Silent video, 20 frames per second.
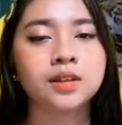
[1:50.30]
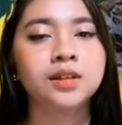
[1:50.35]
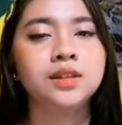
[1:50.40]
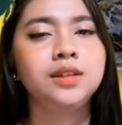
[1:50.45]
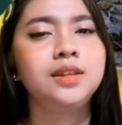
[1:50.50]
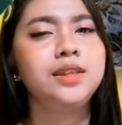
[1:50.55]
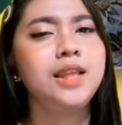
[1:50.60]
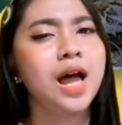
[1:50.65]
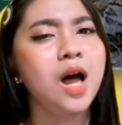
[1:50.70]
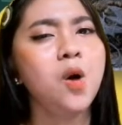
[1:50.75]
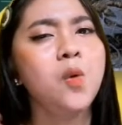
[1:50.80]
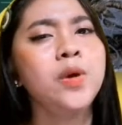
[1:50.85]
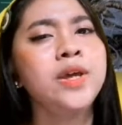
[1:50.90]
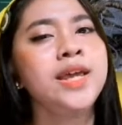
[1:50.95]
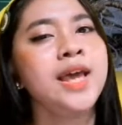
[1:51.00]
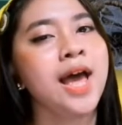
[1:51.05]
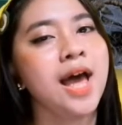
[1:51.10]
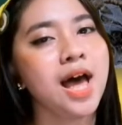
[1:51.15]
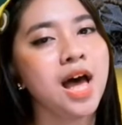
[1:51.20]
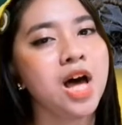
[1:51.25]
Now we
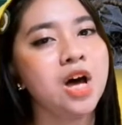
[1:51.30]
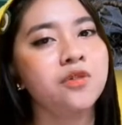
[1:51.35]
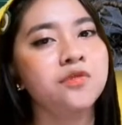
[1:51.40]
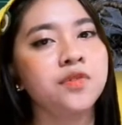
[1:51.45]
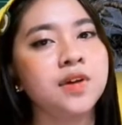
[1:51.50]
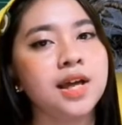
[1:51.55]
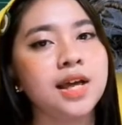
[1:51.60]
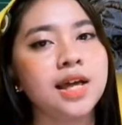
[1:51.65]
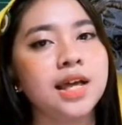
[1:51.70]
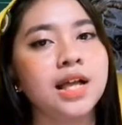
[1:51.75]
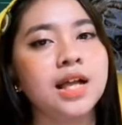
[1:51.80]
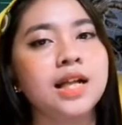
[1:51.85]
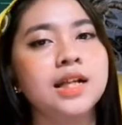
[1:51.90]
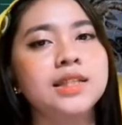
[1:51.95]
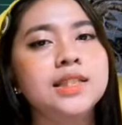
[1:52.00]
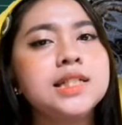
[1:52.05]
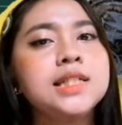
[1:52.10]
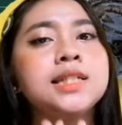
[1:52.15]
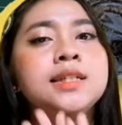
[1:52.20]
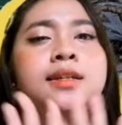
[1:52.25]
have
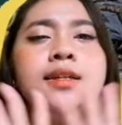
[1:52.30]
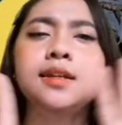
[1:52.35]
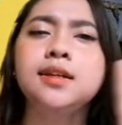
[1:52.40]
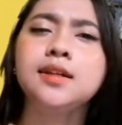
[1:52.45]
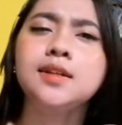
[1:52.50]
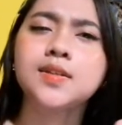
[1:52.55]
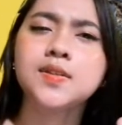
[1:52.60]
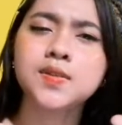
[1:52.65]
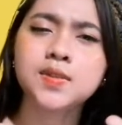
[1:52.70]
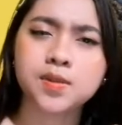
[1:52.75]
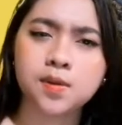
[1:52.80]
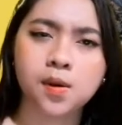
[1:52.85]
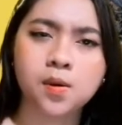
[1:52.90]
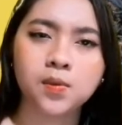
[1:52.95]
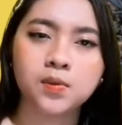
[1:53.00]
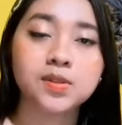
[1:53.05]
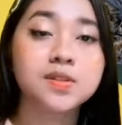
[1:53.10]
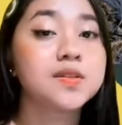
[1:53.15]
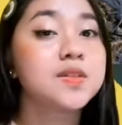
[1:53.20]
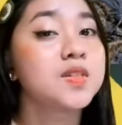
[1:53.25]
the
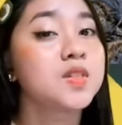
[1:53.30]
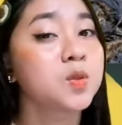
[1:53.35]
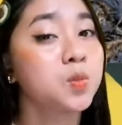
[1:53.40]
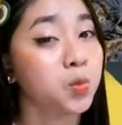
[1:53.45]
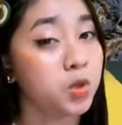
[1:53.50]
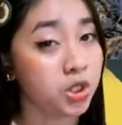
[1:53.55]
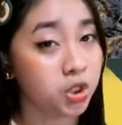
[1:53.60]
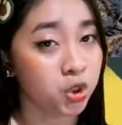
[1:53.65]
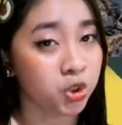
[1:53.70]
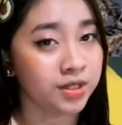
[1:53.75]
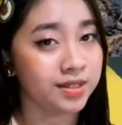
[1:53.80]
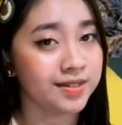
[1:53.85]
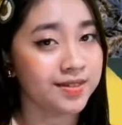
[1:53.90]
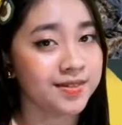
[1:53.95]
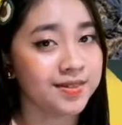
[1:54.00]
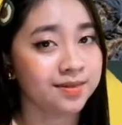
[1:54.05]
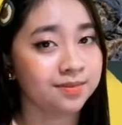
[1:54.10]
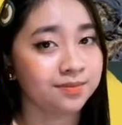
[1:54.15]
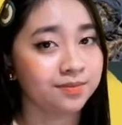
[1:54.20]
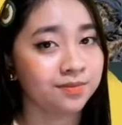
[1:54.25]
keystone
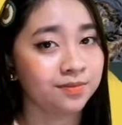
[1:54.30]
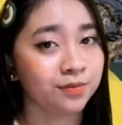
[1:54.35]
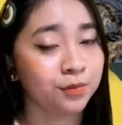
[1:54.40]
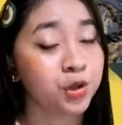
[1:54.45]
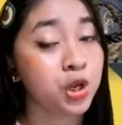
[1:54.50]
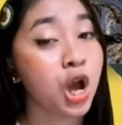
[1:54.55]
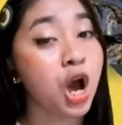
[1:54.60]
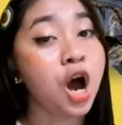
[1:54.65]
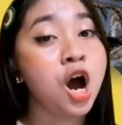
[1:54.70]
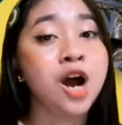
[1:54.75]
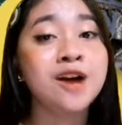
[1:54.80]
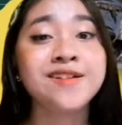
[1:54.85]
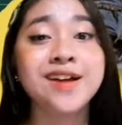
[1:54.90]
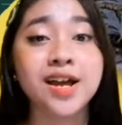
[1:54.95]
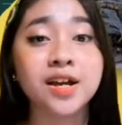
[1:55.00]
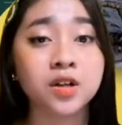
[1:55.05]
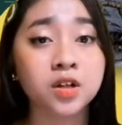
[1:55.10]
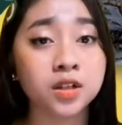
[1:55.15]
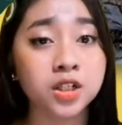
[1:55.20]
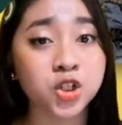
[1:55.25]
species are
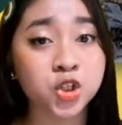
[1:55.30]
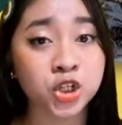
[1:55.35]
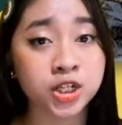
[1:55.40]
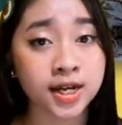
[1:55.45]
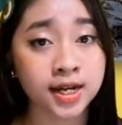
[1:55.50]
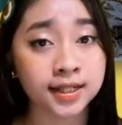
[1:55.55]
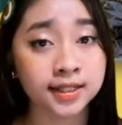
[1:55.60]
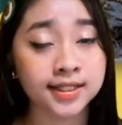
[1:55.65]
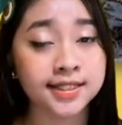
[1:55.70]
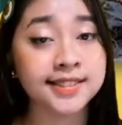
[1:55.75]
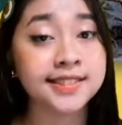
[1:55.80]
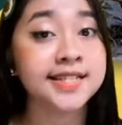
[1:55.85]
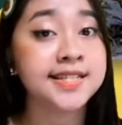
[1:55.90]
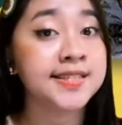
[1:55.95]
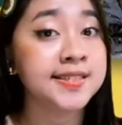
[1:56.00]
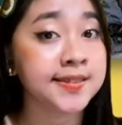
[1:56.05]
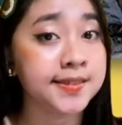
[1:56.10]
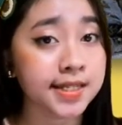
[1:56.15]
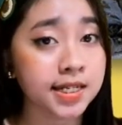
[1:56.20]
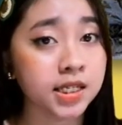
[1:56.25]
ecologically
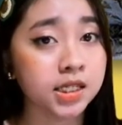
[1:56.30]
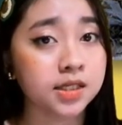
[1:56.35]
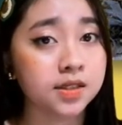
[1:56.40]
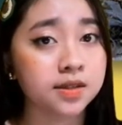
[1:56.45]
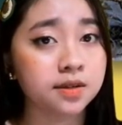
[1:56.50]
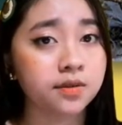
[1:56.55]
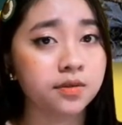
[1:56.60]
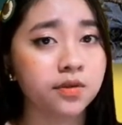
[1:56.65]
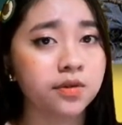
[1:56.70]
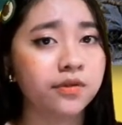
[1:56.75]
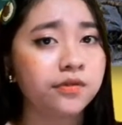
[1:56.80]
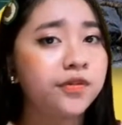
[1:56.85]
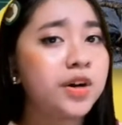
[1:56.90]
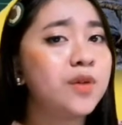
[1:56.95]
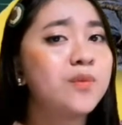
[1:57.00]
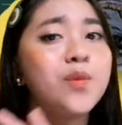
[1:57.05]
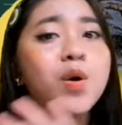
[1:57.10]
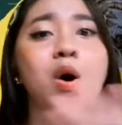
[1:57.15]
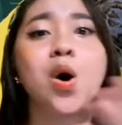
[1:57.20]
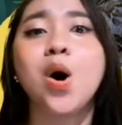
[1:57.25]
distinct
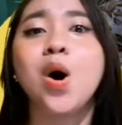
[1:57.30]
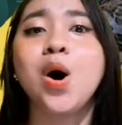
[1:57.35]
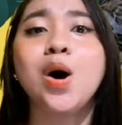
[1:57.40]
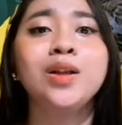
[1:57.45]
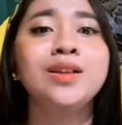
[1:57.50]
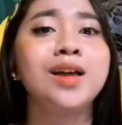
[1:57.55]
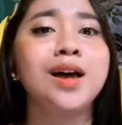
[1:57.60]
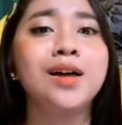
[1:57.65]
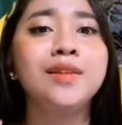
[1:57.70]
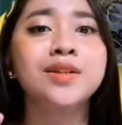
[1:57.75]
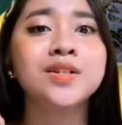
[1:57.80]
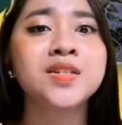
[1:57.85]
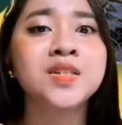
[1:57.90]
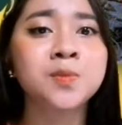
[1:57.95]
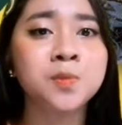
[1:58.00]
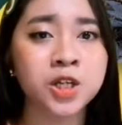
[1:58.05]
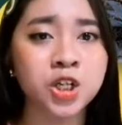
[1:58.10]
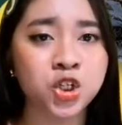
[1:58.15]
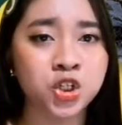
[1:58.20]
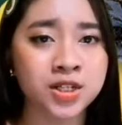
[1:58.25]
from all other
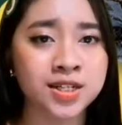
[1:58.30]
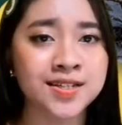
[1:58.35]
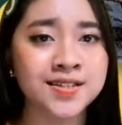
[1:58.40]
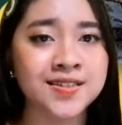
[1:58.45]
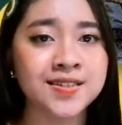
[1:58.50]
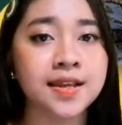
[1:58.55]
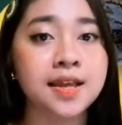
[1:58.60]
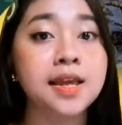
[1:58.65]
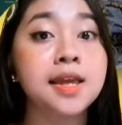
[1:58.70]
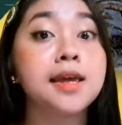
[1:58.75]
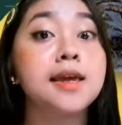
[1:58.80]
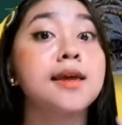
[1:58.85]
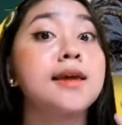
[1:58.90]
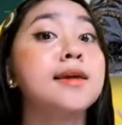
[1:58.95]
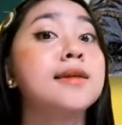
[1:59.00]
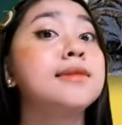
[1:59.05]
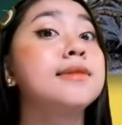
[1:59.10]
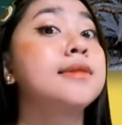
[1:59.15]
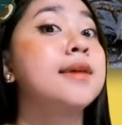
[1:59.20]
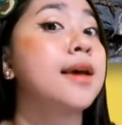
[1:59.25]
species
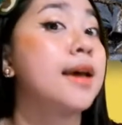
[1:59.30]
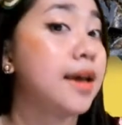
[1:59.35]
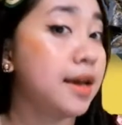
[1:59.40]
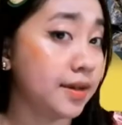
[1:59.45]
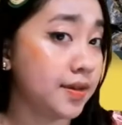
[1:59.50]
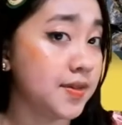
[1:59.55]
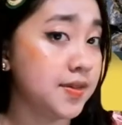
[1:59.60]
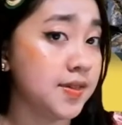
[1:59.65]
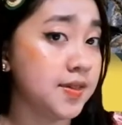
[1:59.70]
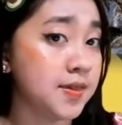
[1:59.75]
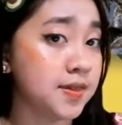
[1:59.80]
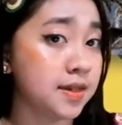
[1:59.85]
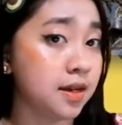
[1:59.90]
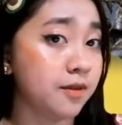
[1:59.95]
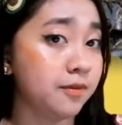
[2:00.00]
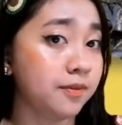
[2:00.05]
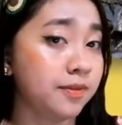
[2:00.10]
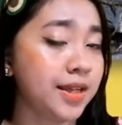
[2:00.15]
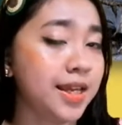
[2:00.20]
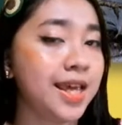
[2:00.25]
in the
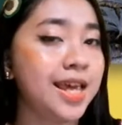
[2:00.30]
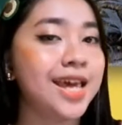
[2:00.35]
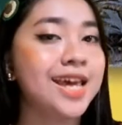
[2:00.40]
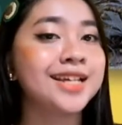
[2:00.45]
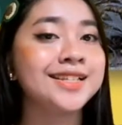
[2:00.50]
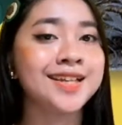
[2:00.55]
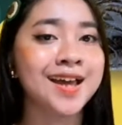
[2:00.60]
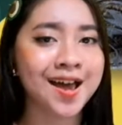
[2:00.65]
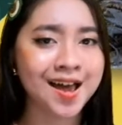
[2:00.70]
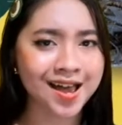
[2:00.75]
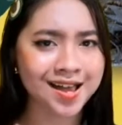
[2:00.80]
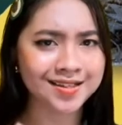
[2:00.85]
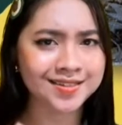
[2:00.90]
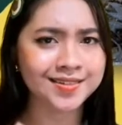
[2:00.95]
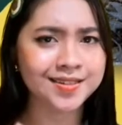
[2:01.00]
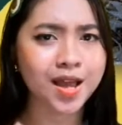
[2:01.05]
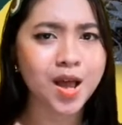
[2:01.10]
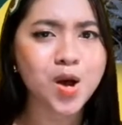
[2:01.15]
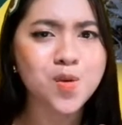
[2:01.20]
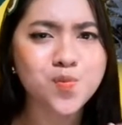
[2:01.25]
ecosystem and has
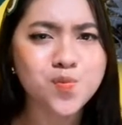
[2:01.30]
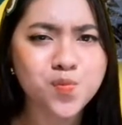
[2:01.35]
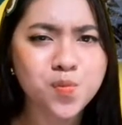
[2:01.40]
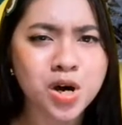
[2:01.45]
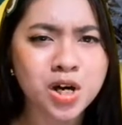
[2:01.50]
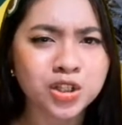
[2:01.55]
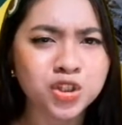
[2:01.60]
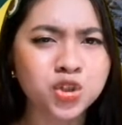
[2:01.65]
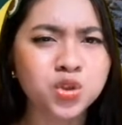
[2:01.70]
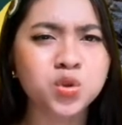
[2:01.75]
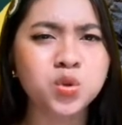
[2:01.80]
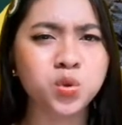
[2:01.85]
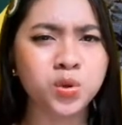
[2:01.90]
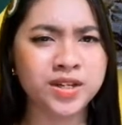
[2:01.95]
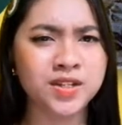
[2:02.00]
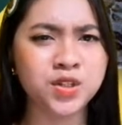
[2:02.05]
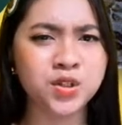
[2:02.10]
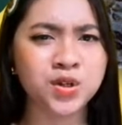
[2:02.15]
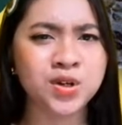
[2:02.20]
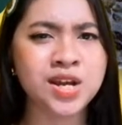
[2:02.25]
a much
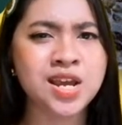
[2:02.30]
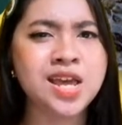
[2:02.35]
greater